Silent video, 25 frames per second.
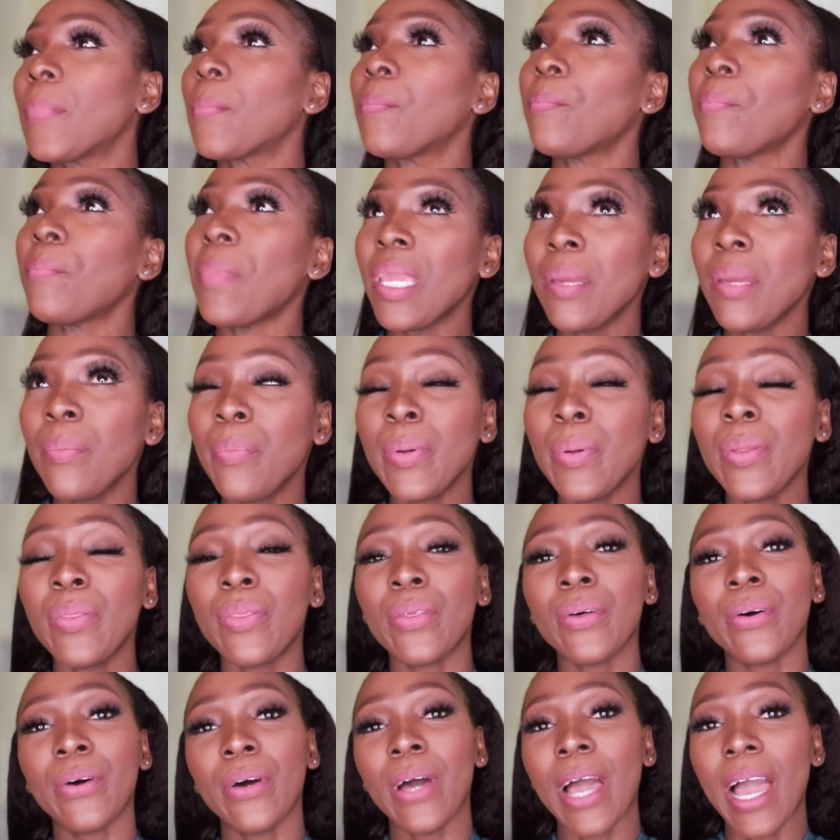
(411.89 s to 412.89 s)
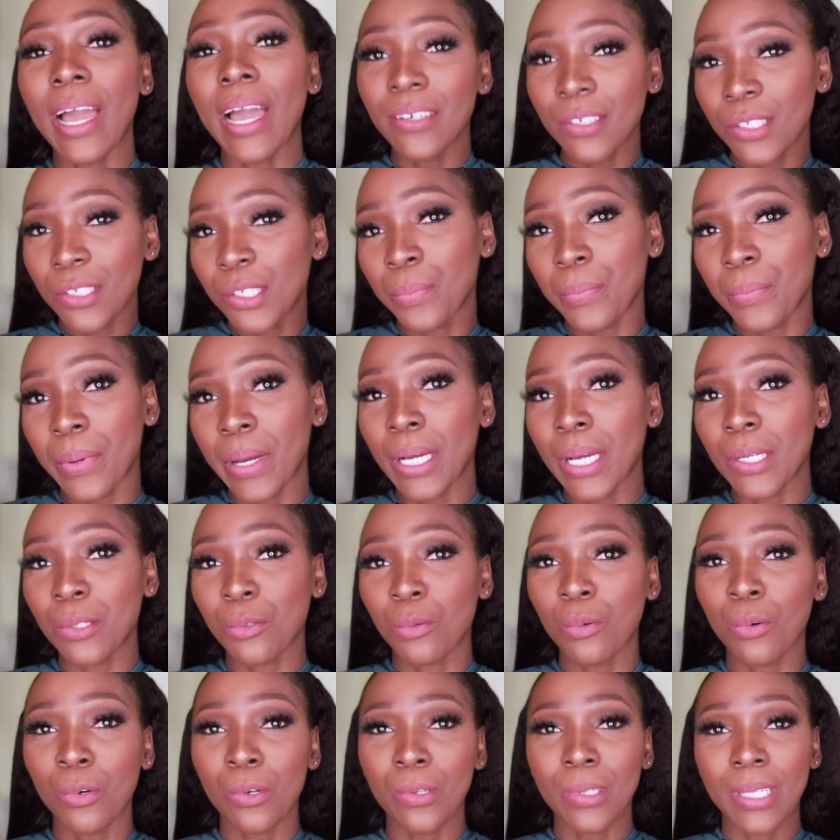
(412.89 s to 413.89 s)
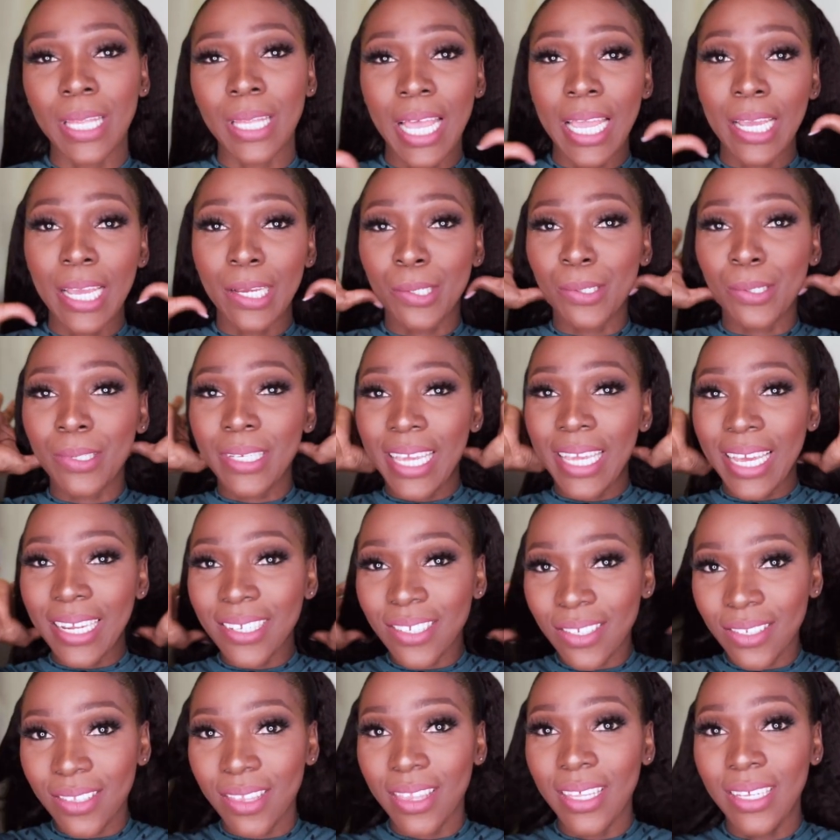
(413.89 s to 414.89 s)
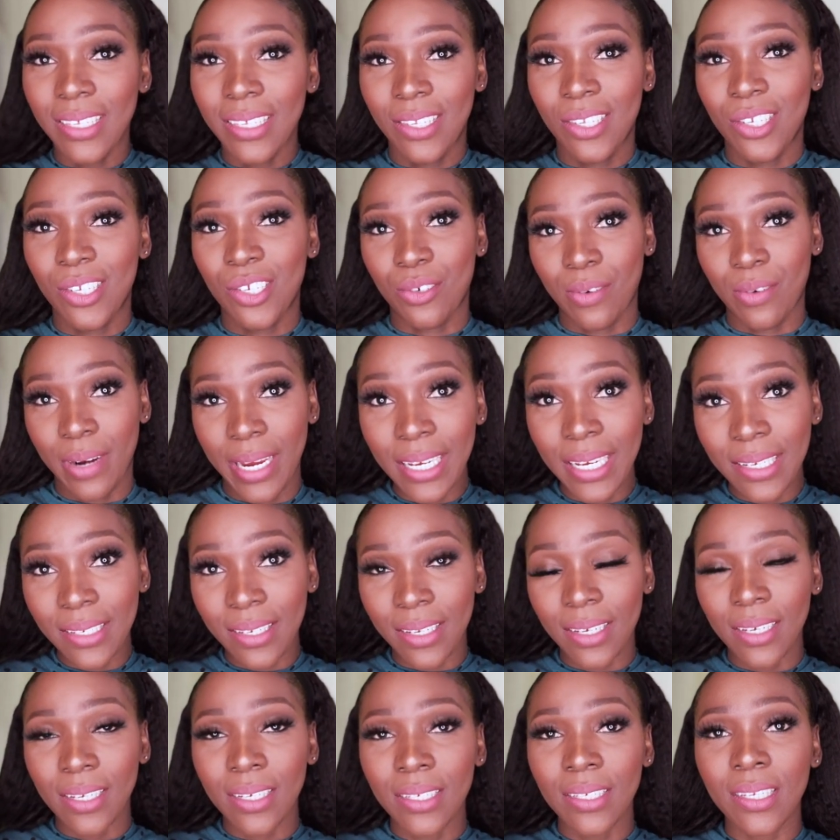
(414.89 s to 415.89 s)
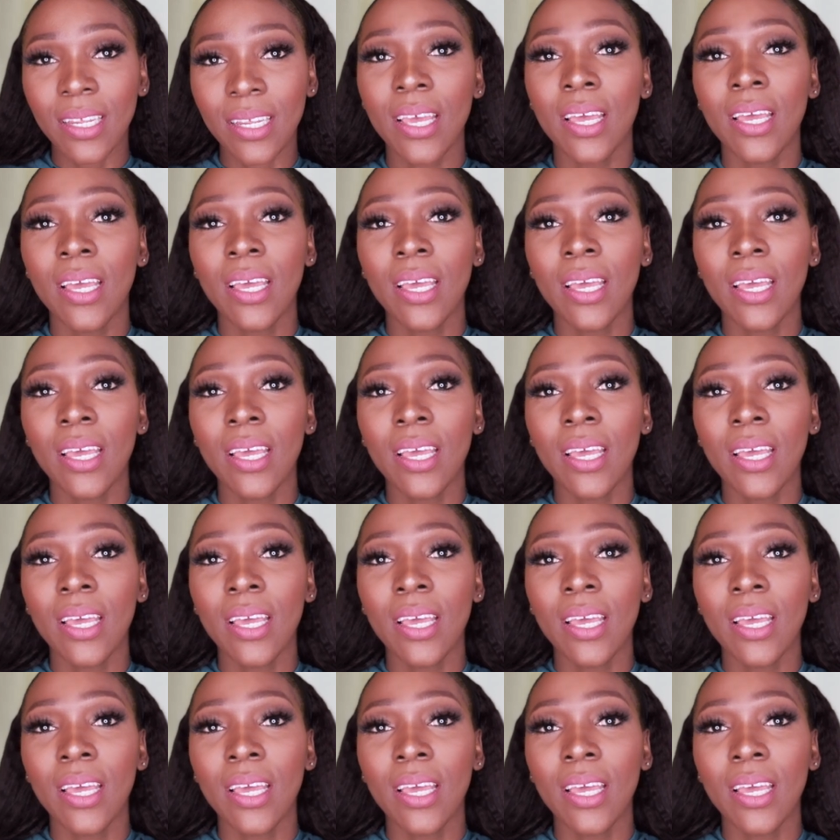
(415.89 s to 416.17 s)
Maybe the hardest part was like to get this straightened,